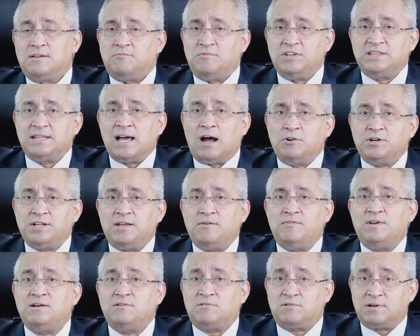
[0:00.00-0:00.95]
without
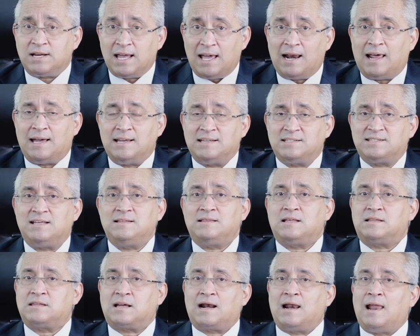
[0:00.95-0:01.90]
even realizing
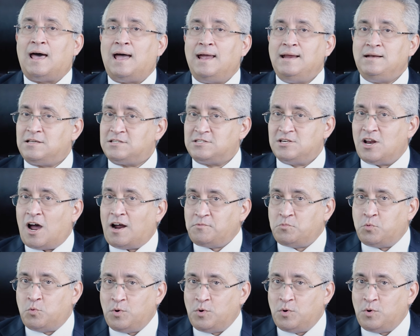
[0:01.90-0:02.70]
that the client is not